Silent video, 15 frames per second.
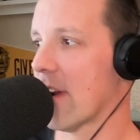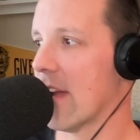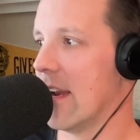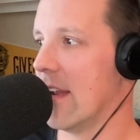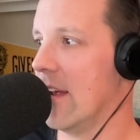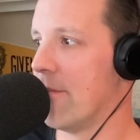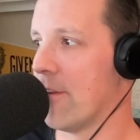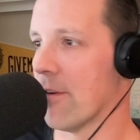going
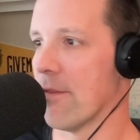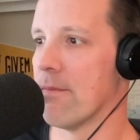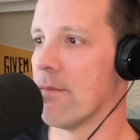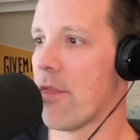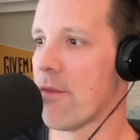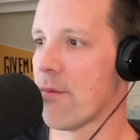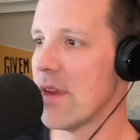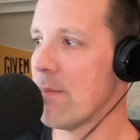to, if your
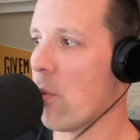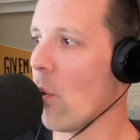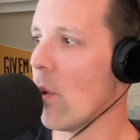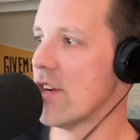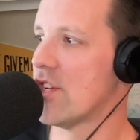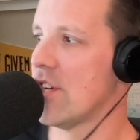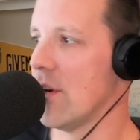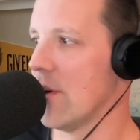
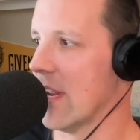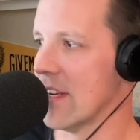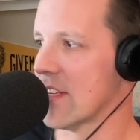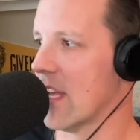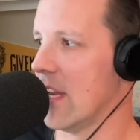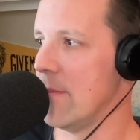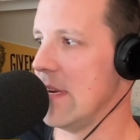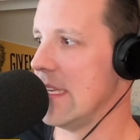3-point shooting is
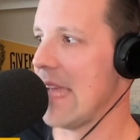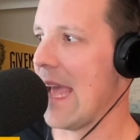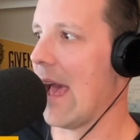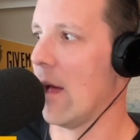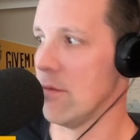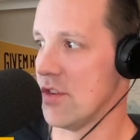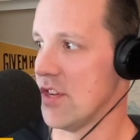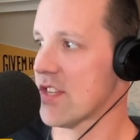going to be
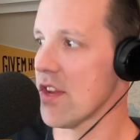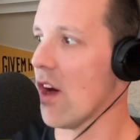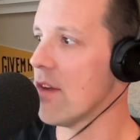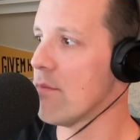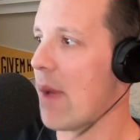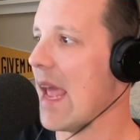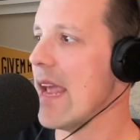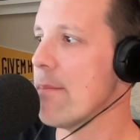down. Just
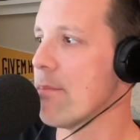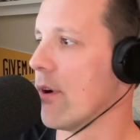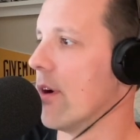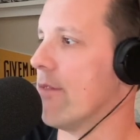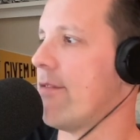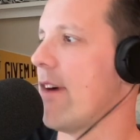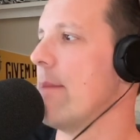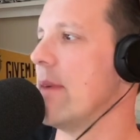on paper,
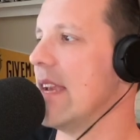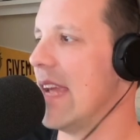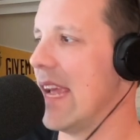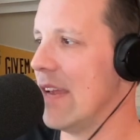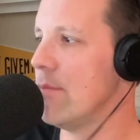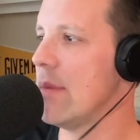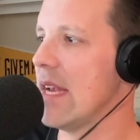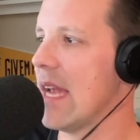if I'm an
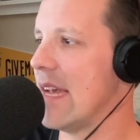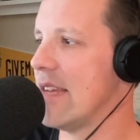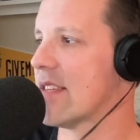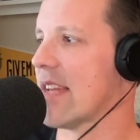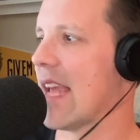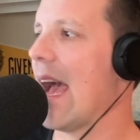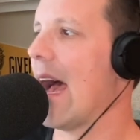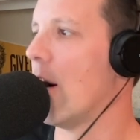NBA
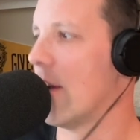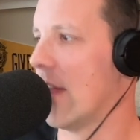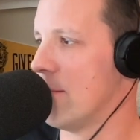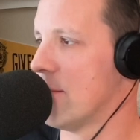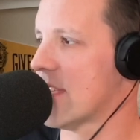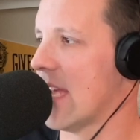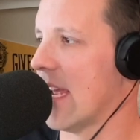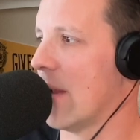scout,
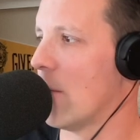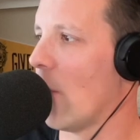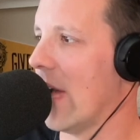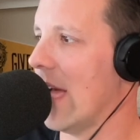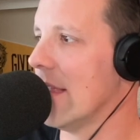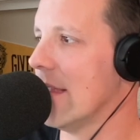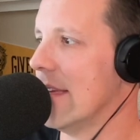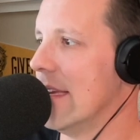I'm saying,
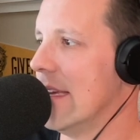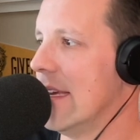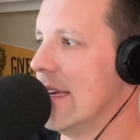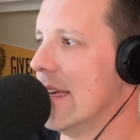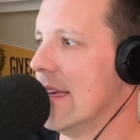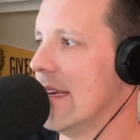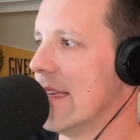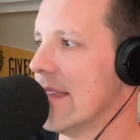well,
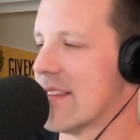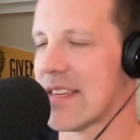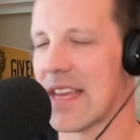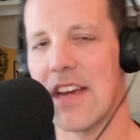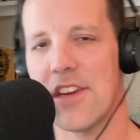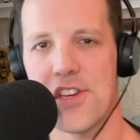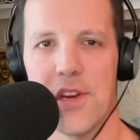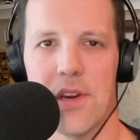this
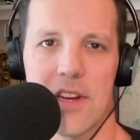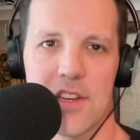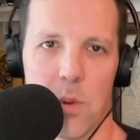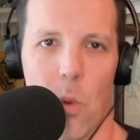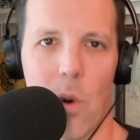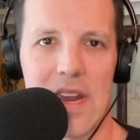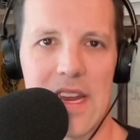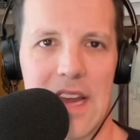guy's shooting
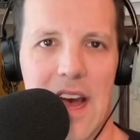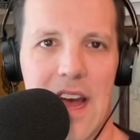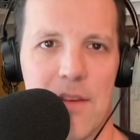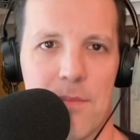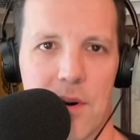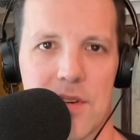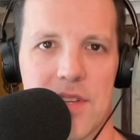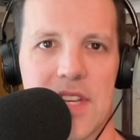
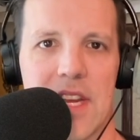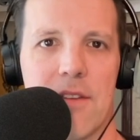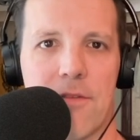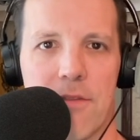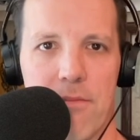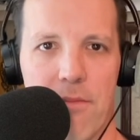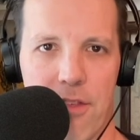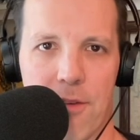29%
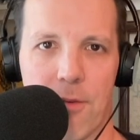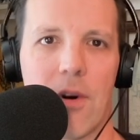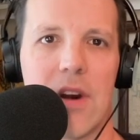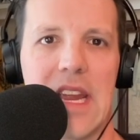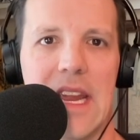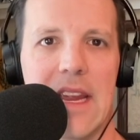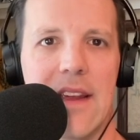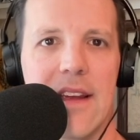from
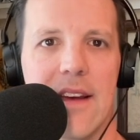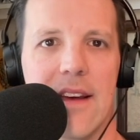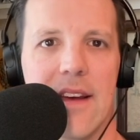three